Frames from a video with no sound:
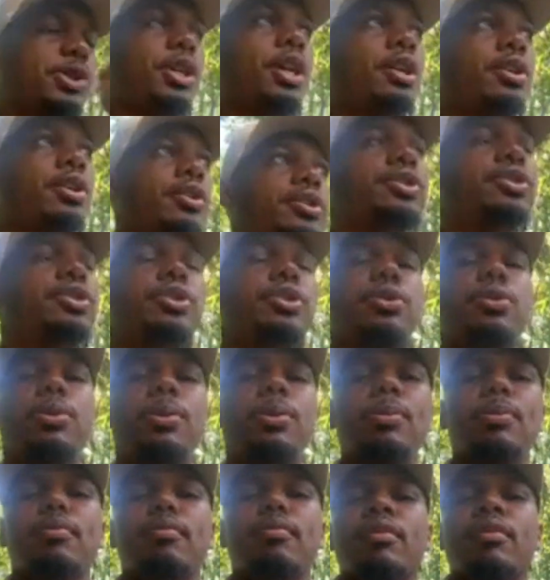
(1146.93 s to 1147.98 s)
younger is true.
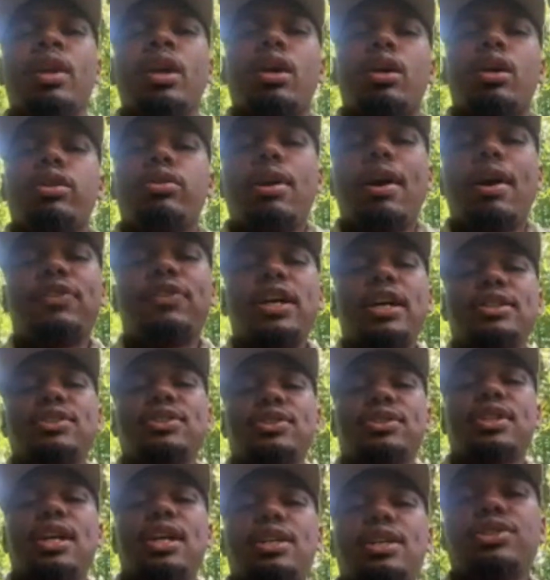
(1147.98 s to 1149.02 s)
You have to
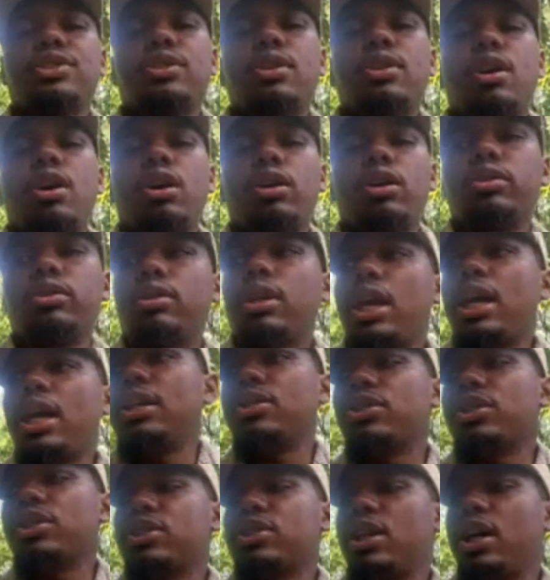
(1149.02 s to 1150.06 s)
exercise your dog. You
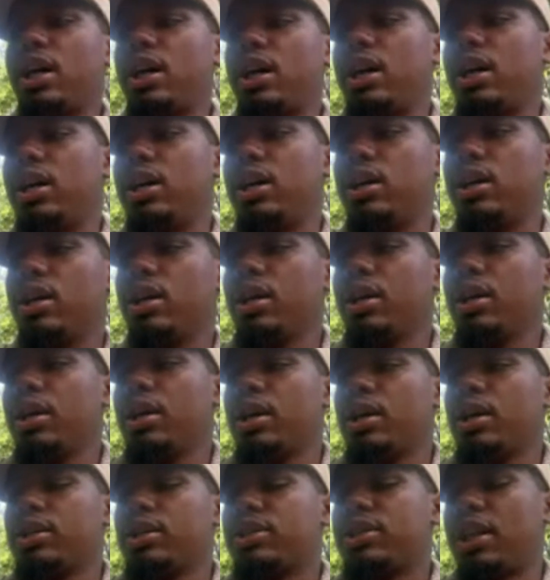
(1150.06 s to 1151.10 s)
can't just
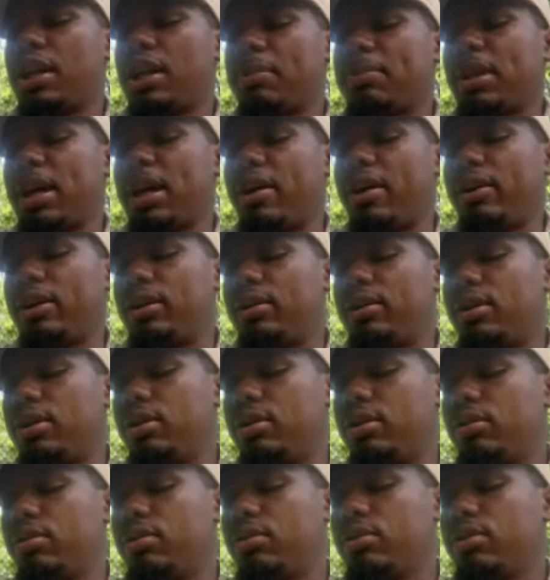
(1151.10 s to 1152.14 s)
sit up there
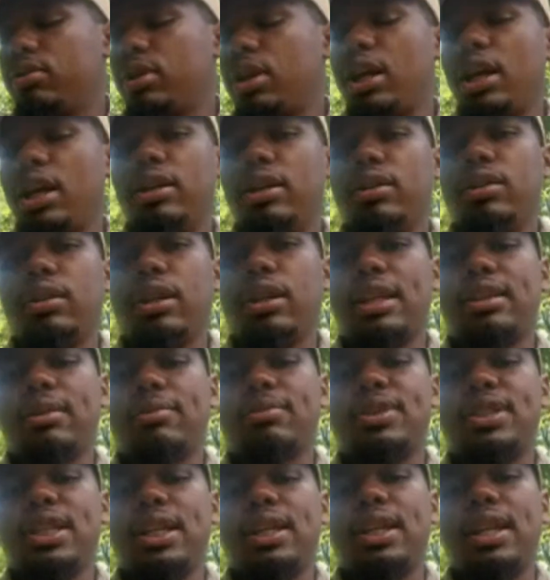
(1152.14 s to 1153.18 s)
and let
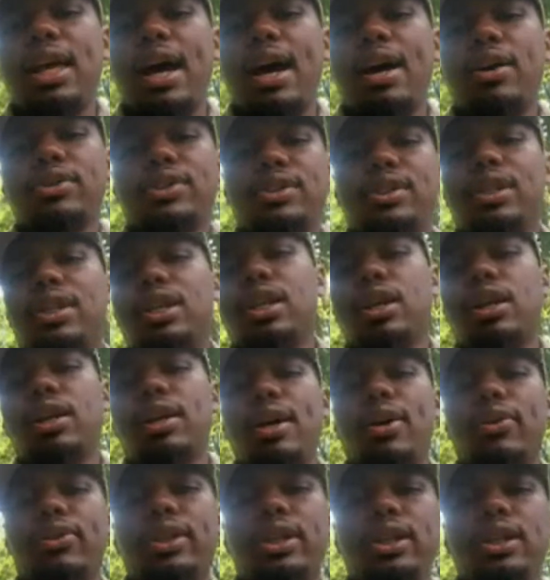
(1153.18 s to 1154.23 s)
them sit in the house and get
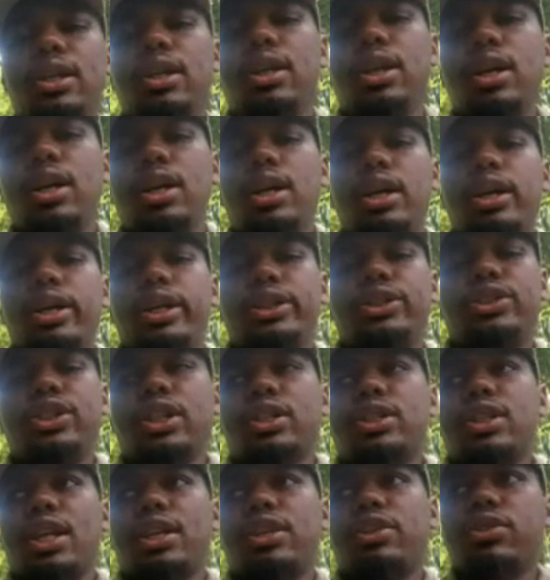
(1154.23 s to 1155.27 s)
unhealthy. It's
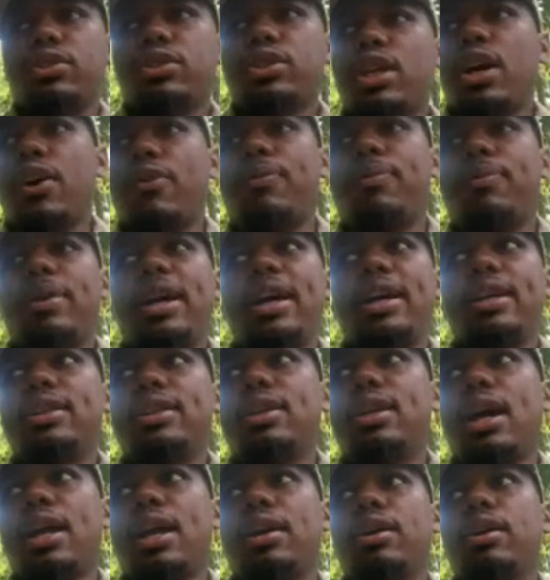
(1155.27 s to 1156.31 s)
just like yourself, man.
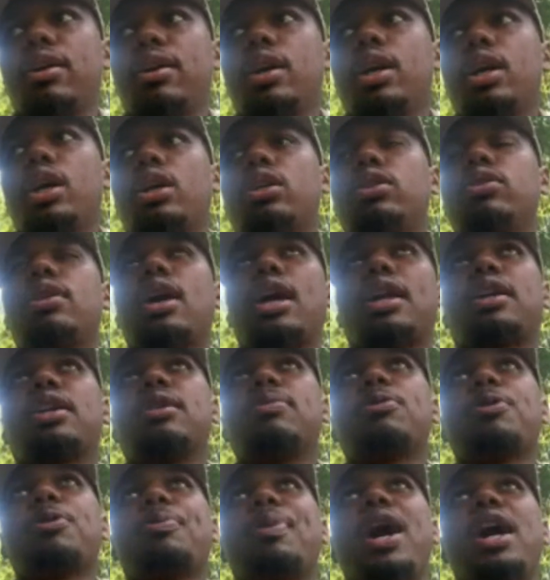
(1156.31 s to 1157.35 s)
You gotta
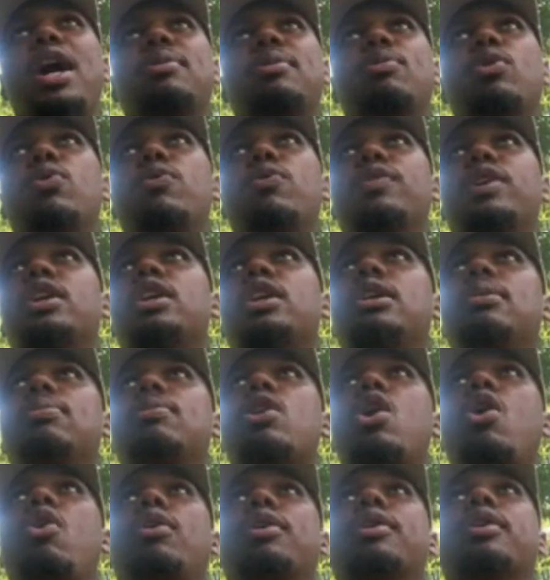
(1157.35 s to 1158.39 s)
keep your body moving and keep
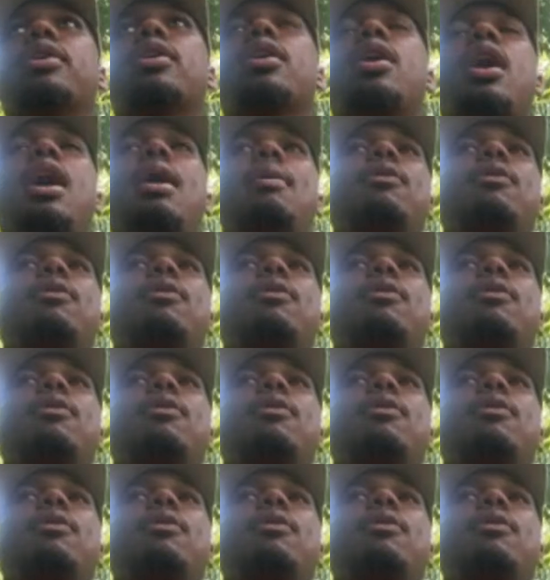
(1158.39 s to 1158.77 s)
going. I